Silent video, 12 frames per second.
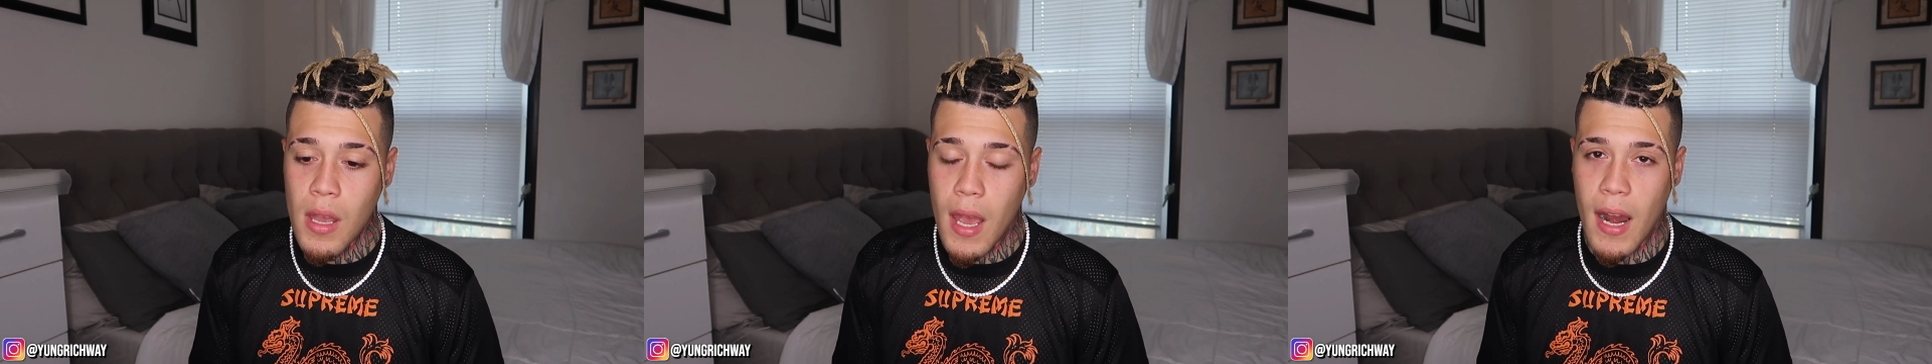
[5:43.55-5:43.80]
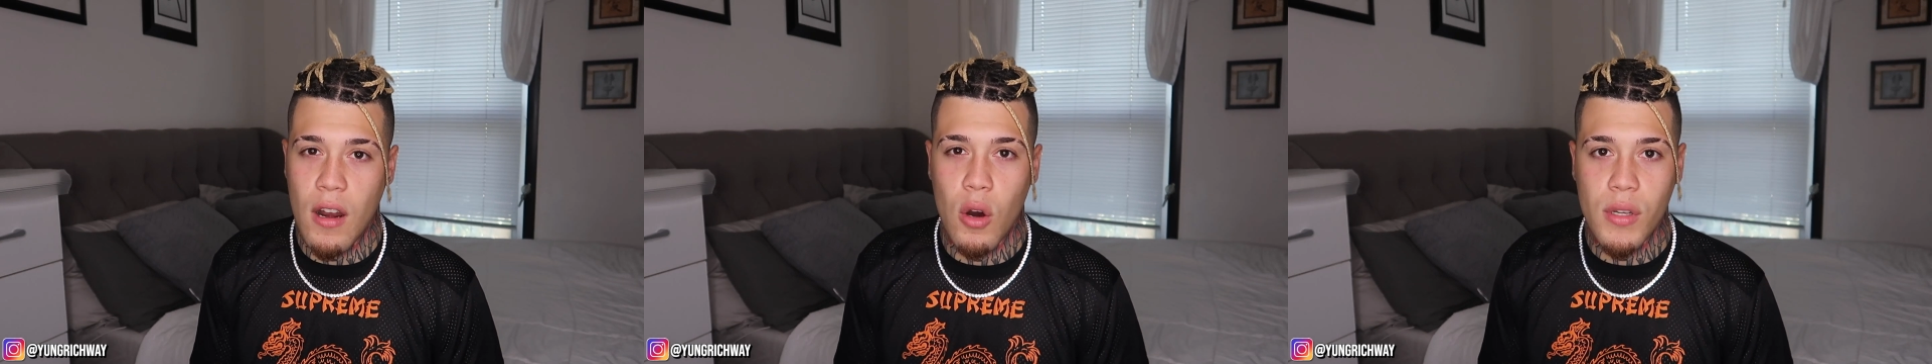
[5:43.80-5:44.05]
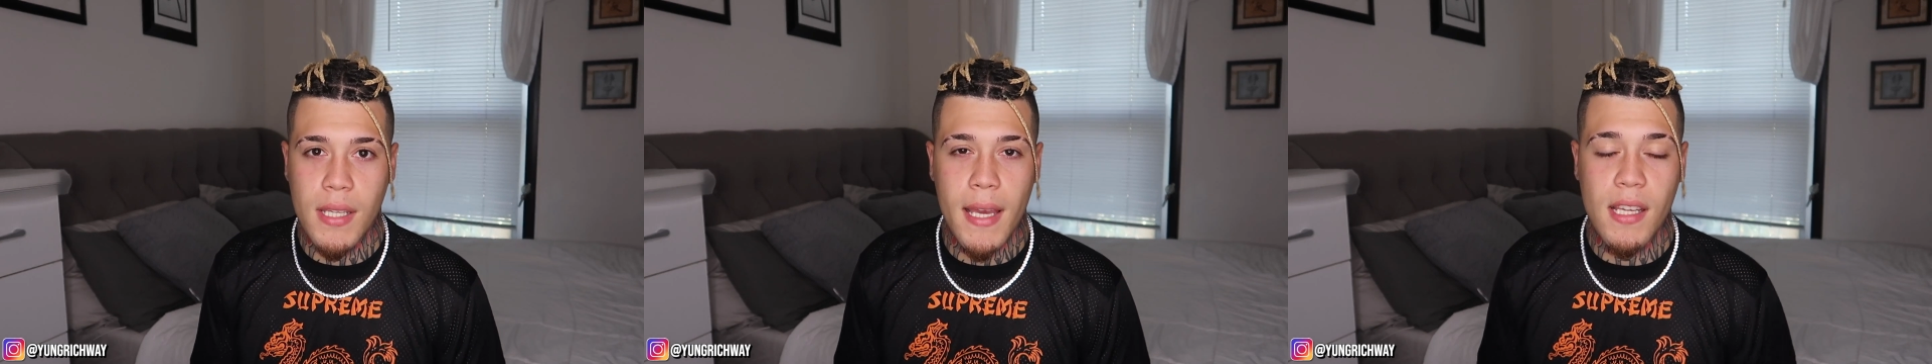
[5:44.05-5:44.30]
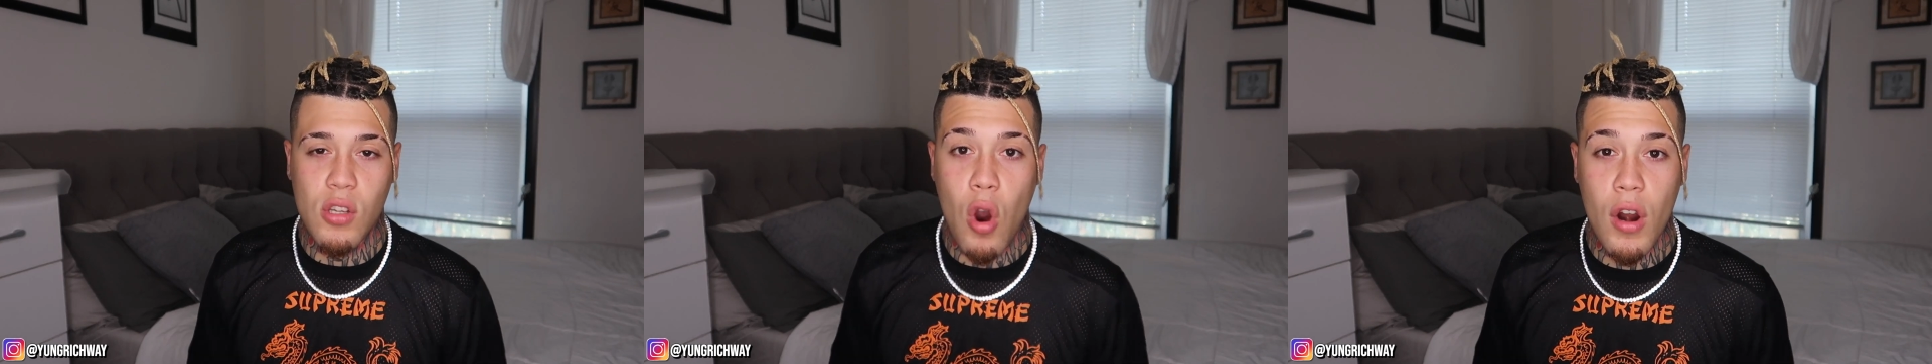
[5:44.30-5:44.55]
And I know it's
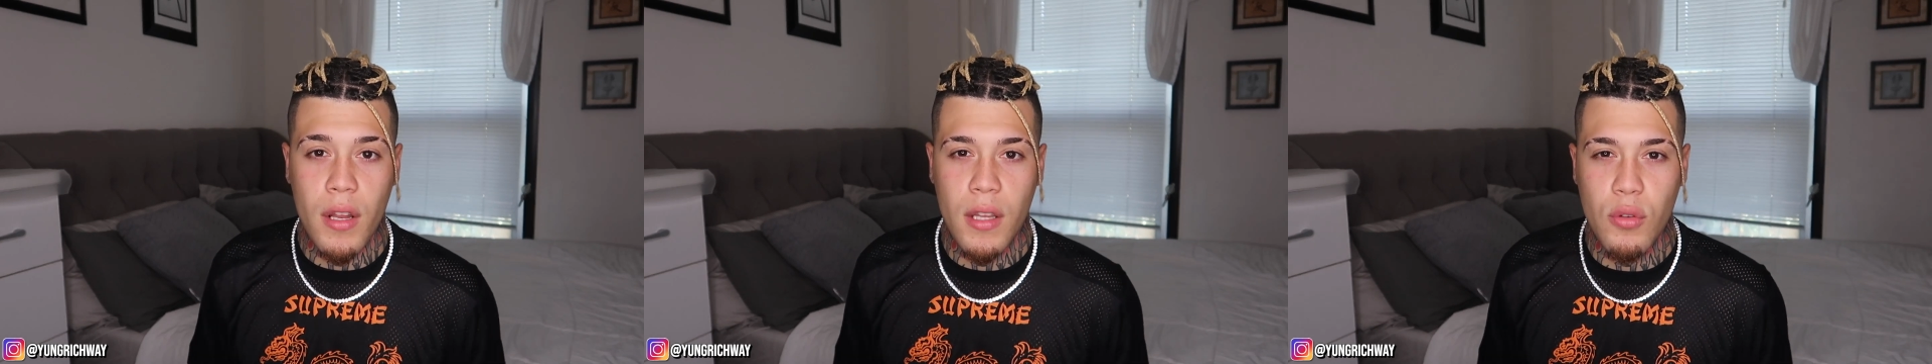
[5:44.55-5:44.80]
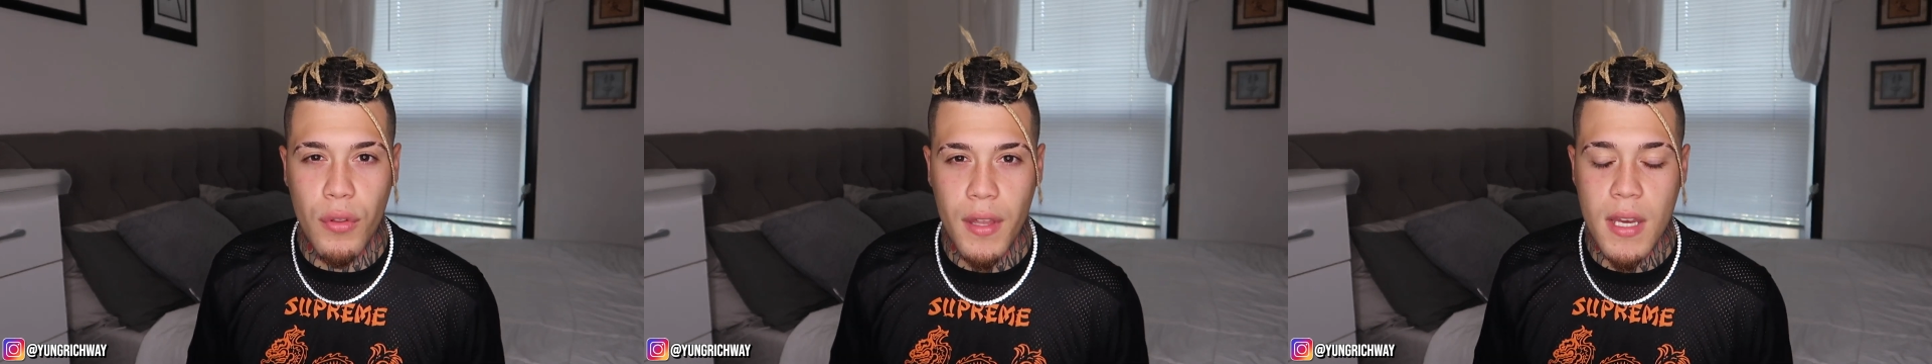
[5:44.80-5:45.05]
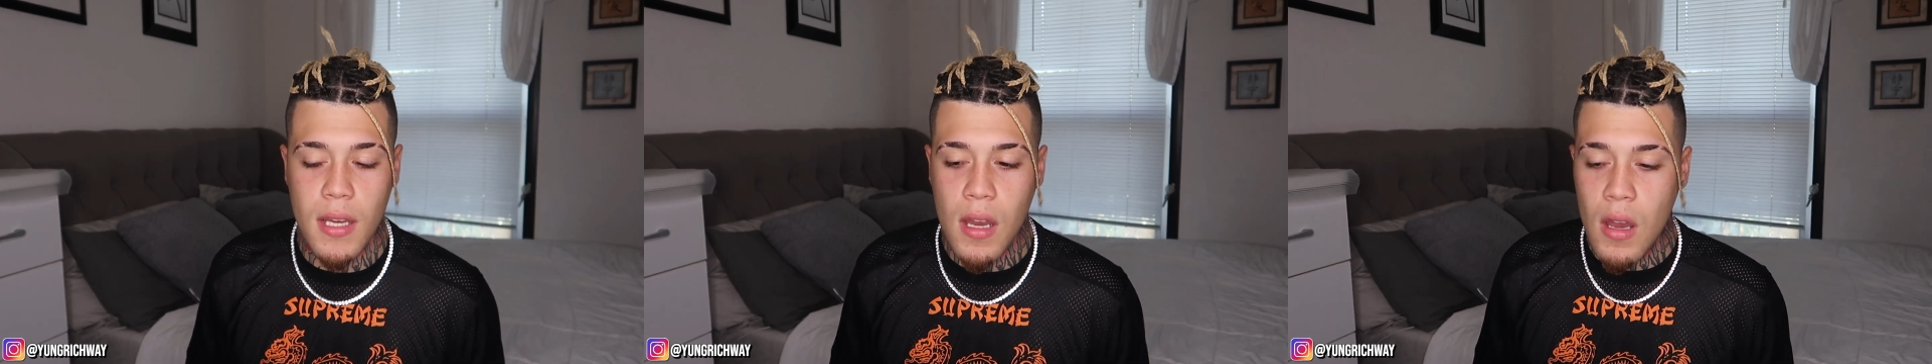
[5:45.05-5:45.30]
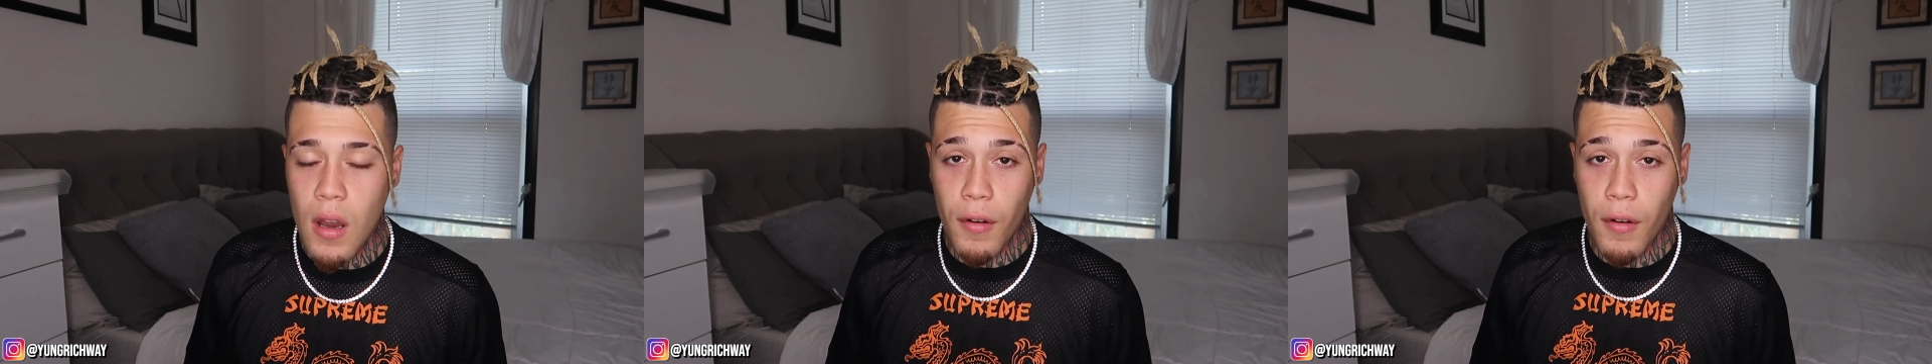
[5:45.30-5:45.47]
like, it's harder than you think.